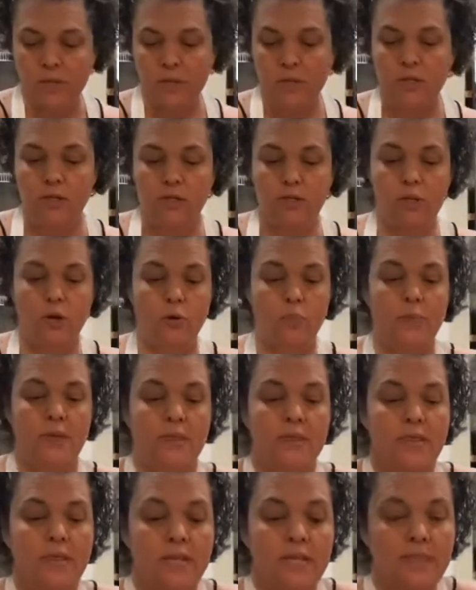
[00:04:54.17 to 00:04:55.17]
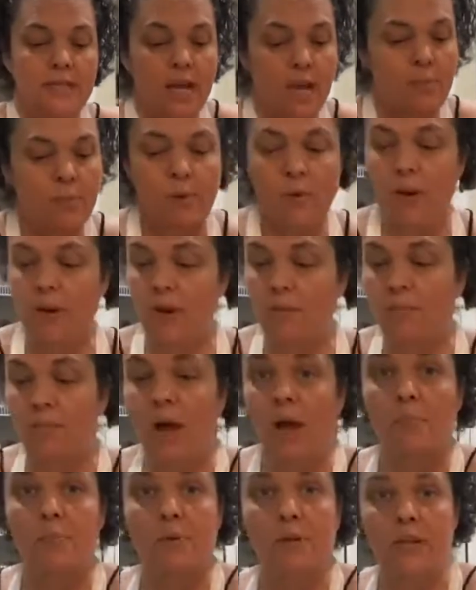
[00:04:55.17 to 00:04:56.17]
So, but this time around I'm
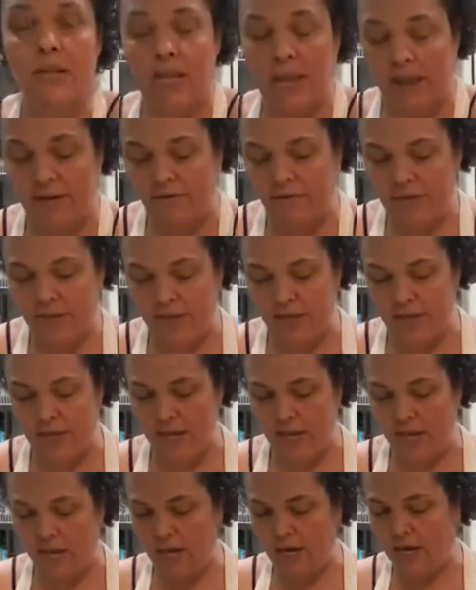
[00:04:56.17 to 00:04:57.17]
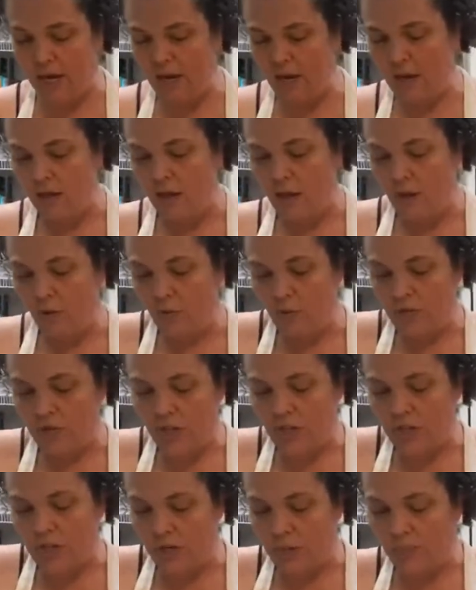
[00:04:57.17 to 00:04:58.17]
not putting everything in. We're just
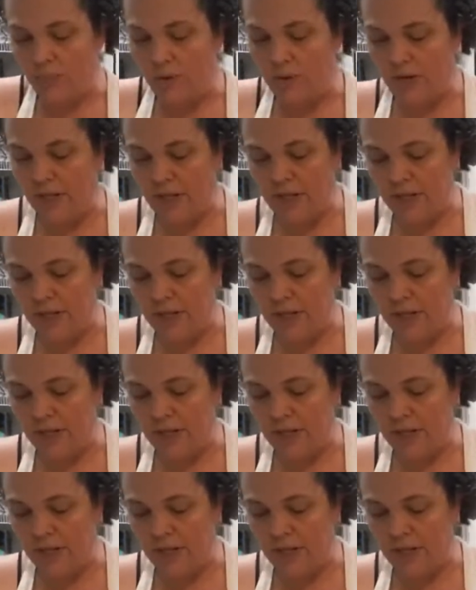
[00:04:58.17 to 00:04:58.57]
gonna put in the